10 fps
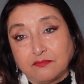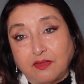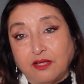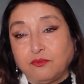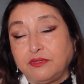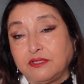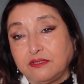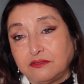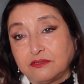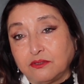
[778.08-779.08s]
Like when
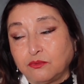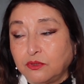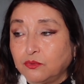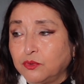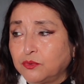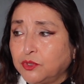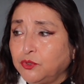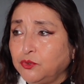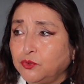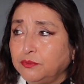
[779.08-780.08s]
they say, well, what were
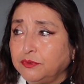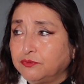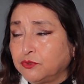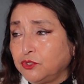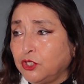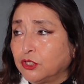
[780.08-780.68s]
you doing before the